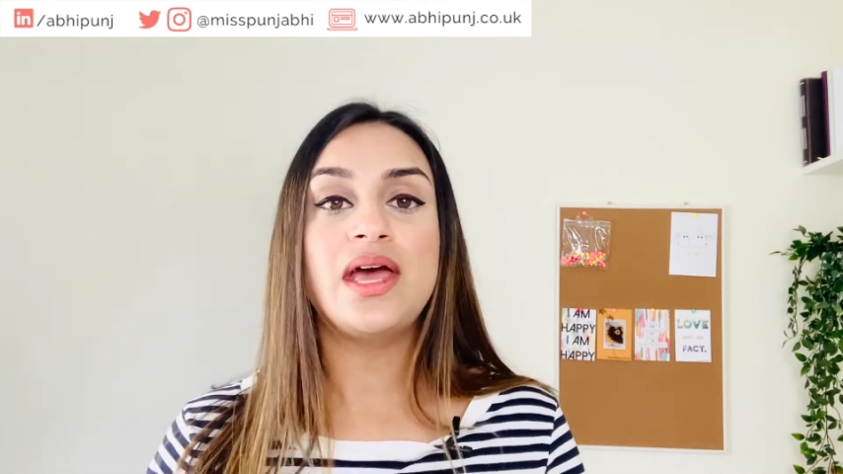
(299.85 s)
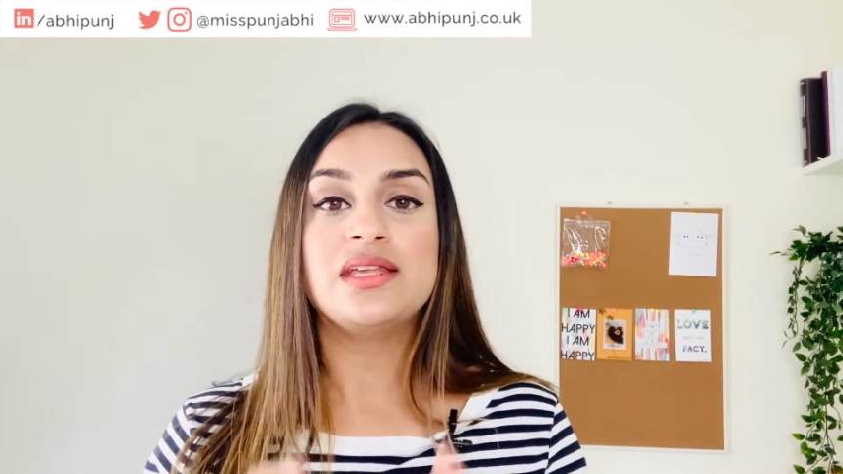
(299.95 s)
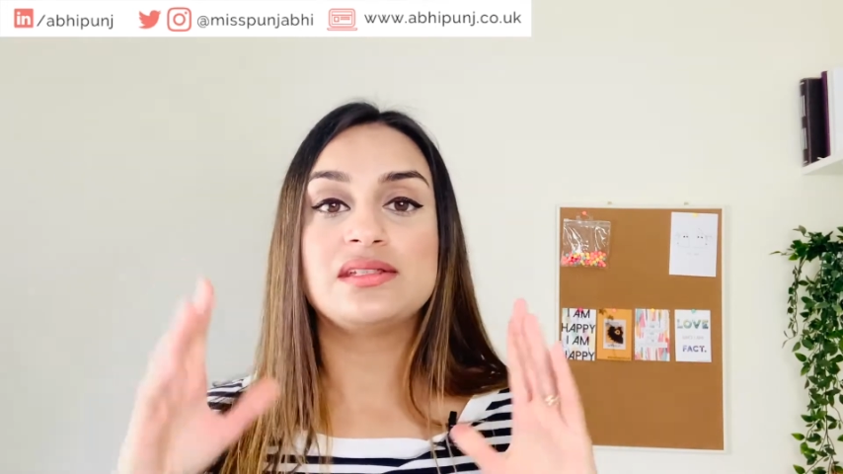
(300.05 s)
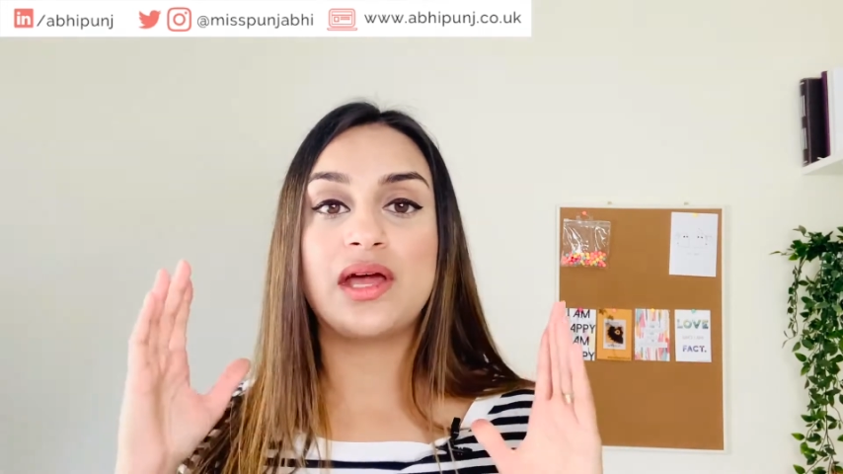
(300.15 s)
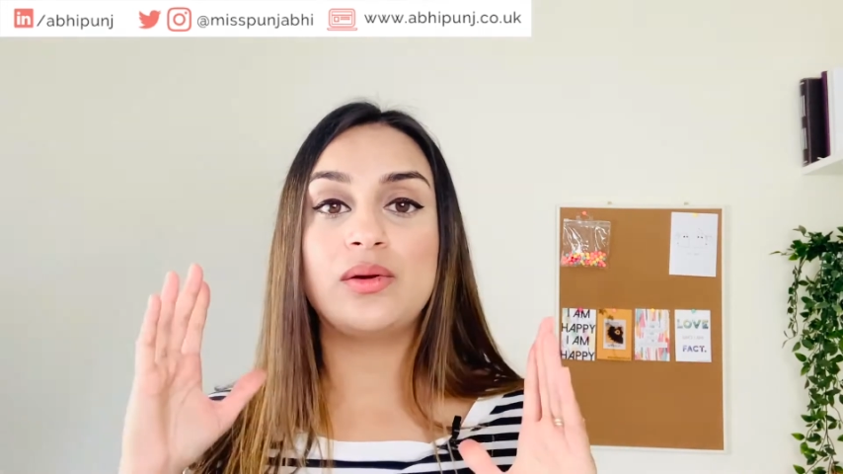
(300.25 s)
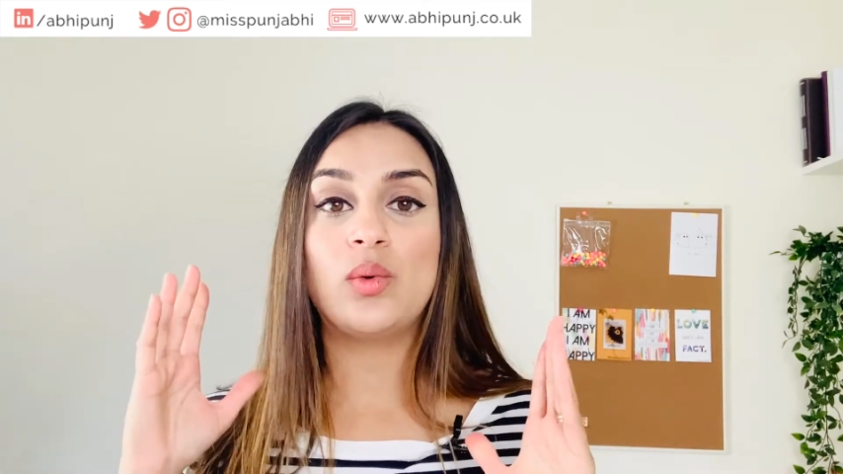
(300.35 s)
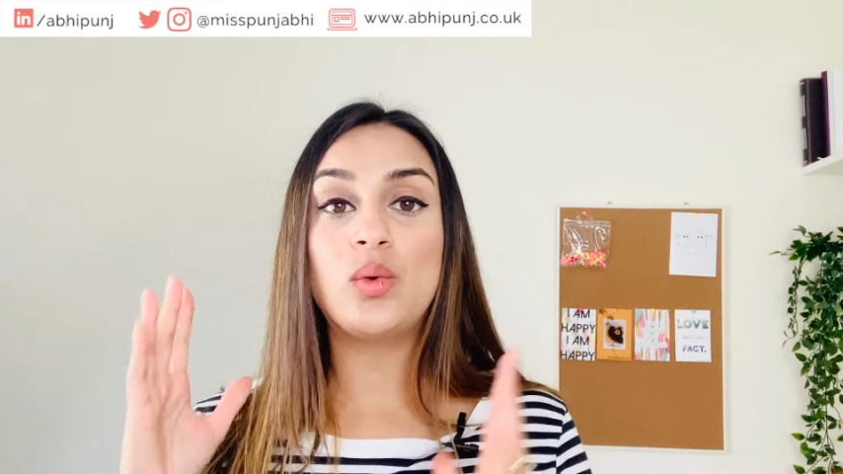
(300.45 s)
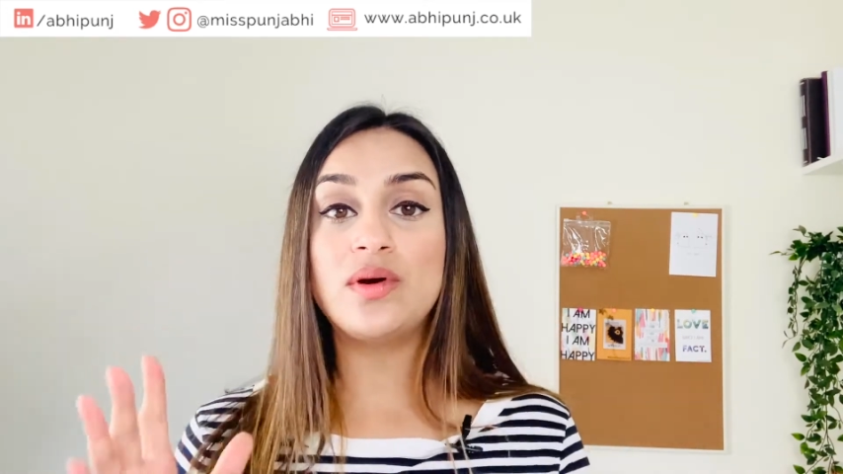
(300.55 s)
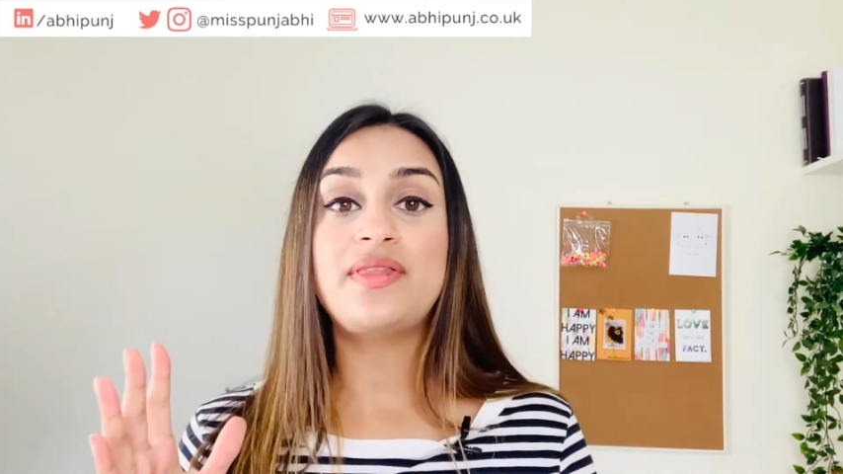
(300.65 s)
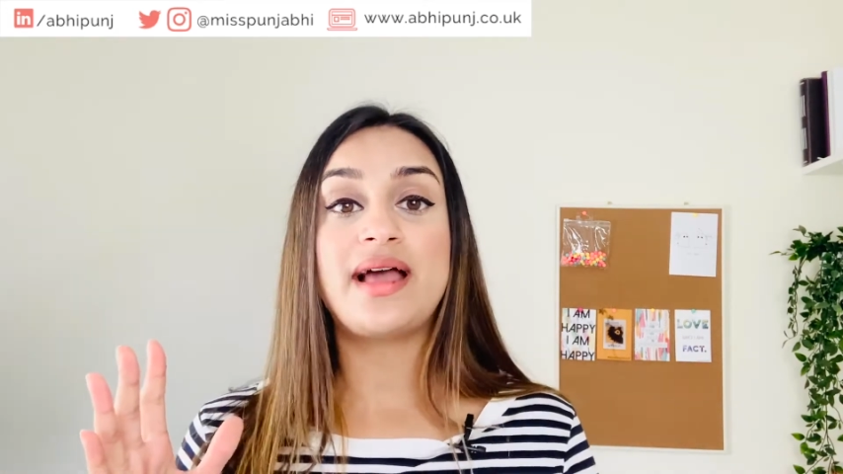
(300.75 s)
So
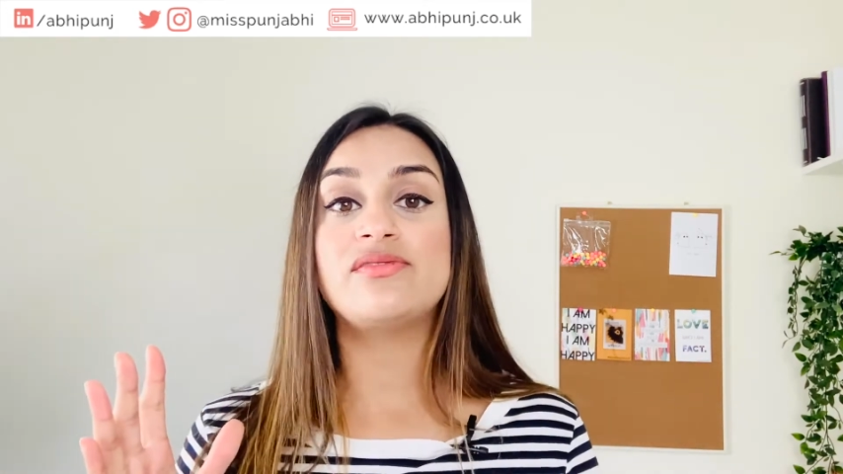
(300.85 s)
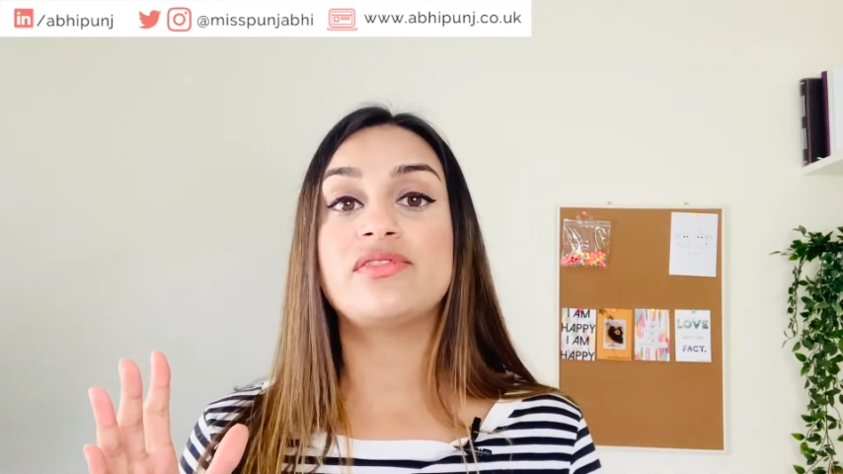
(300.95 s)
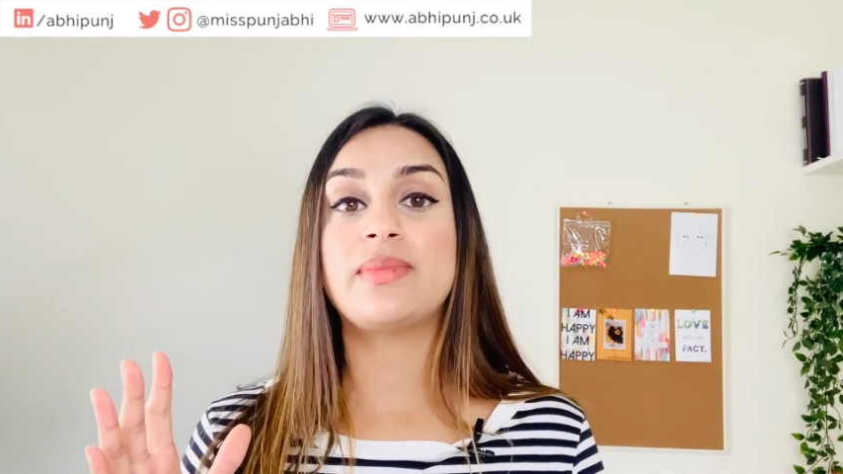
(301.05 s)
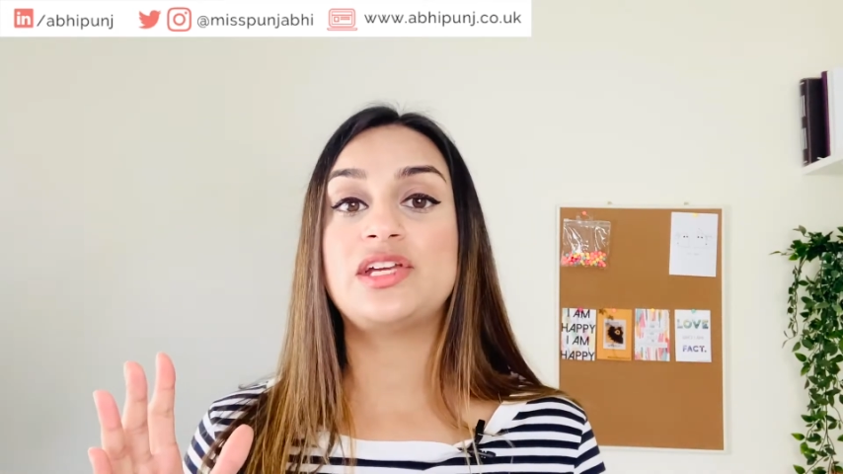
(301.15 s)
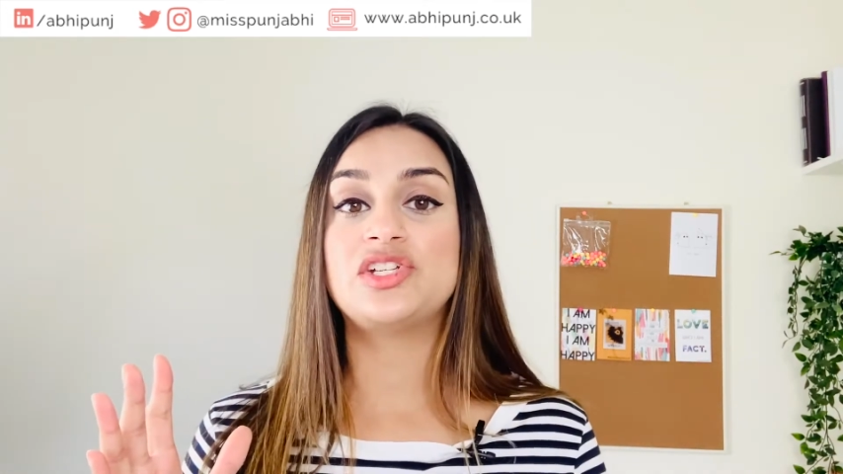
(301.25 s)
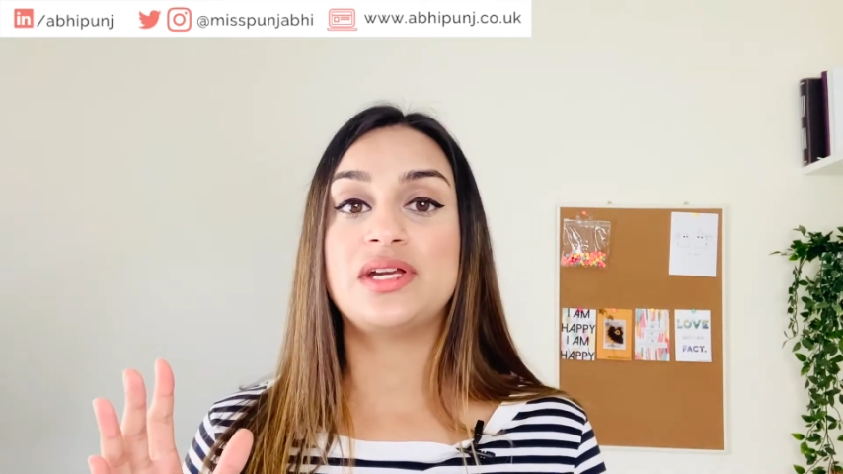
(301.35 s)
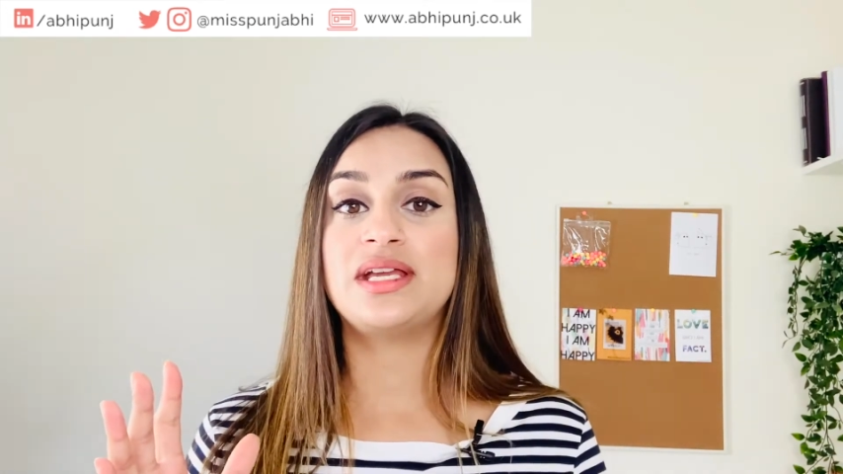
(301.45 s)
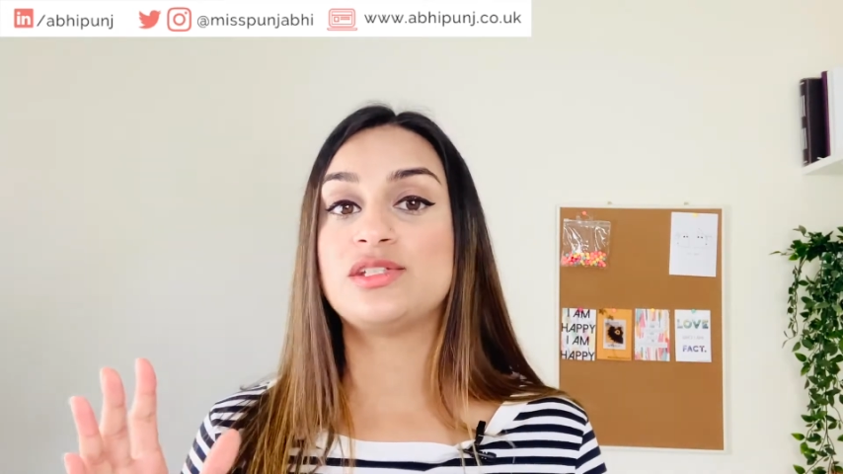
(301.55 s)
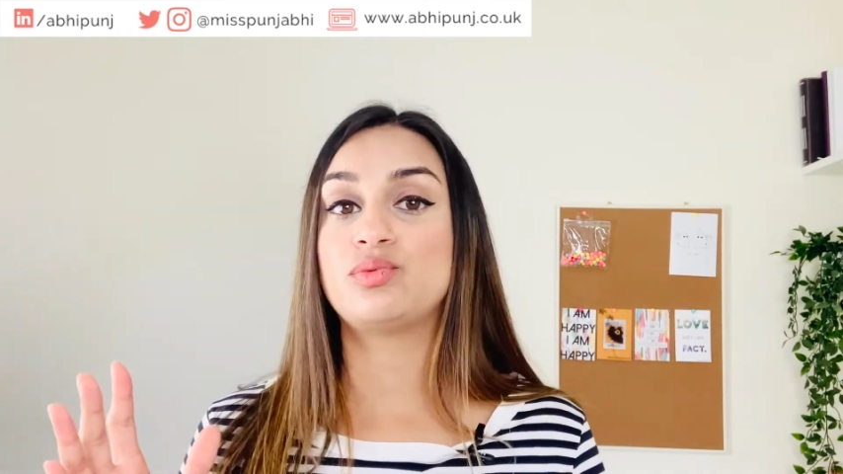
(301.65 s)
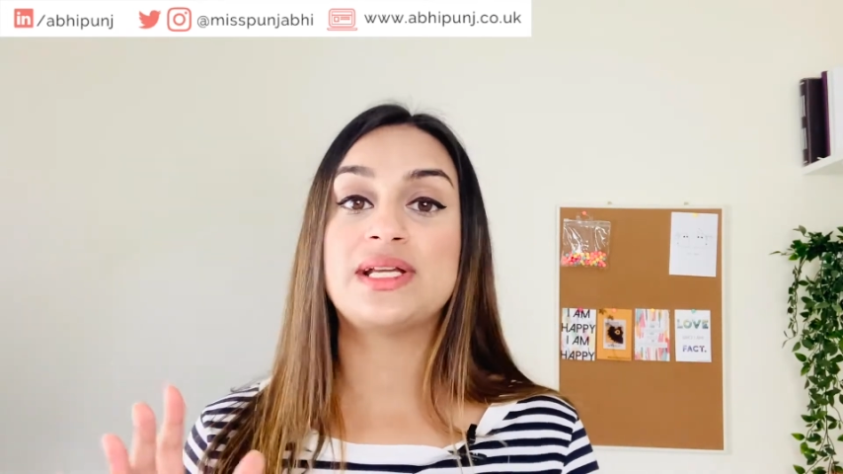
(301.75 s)
all of that information
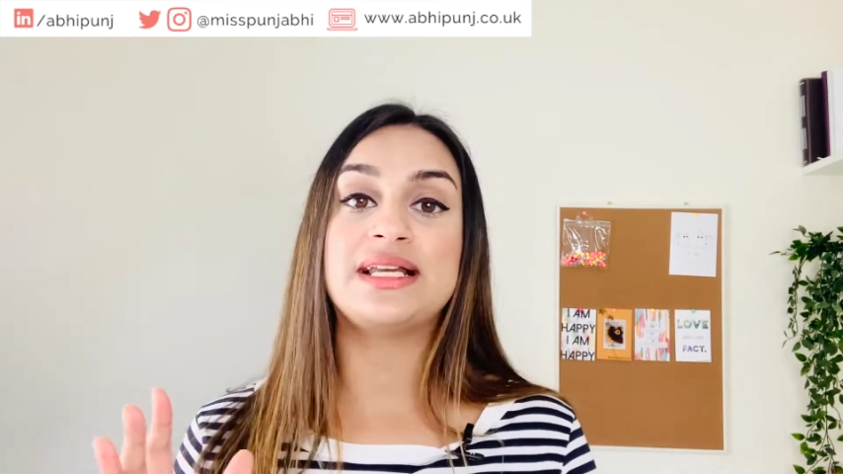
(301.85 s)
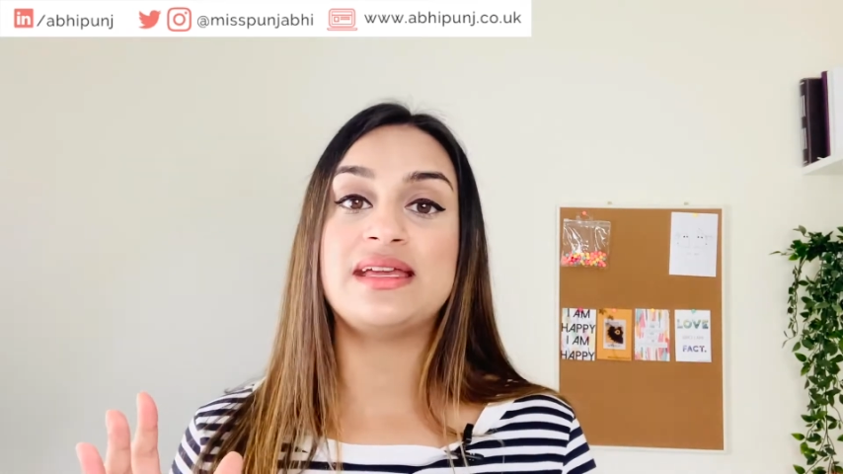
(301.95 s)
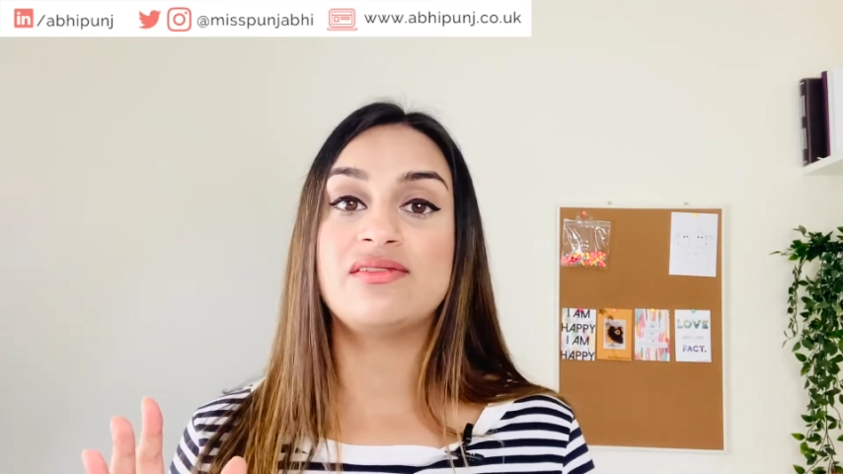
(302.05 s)
is readily